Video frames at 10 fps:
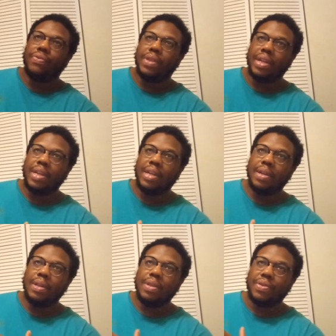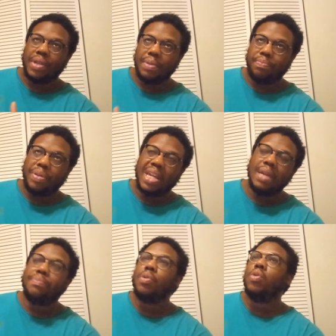the the
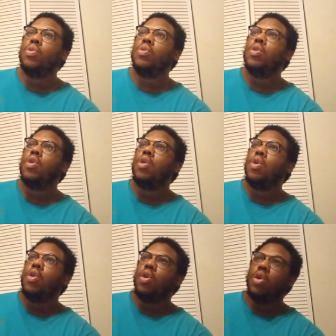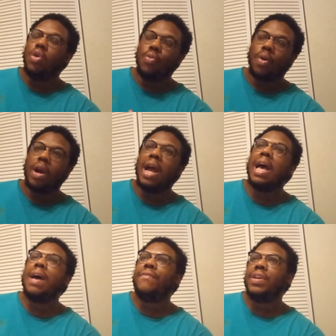people who were
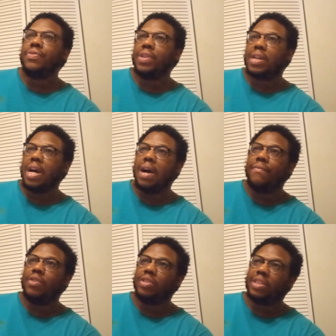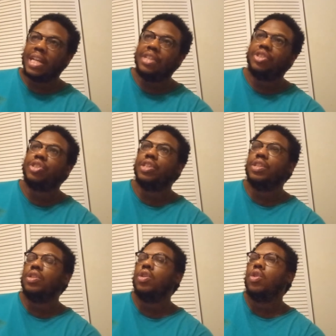having the
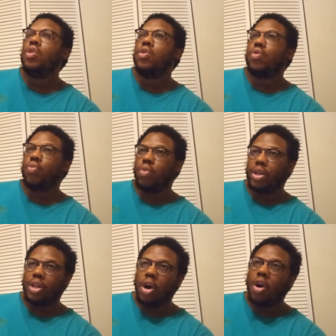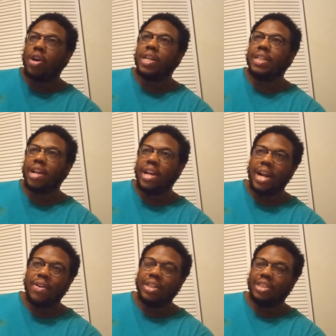conversation regarding
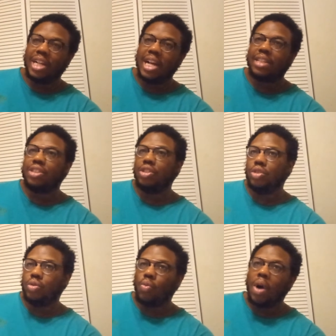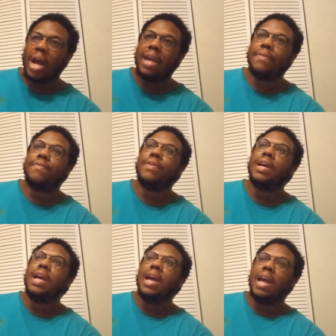Derrick Jaxn's wife
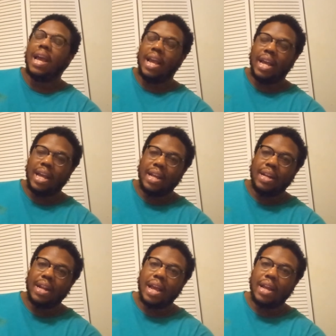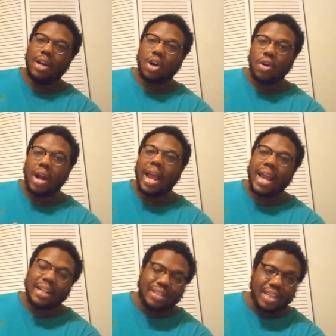and and her
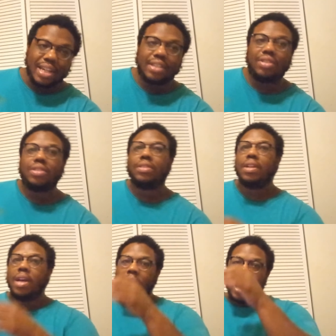antics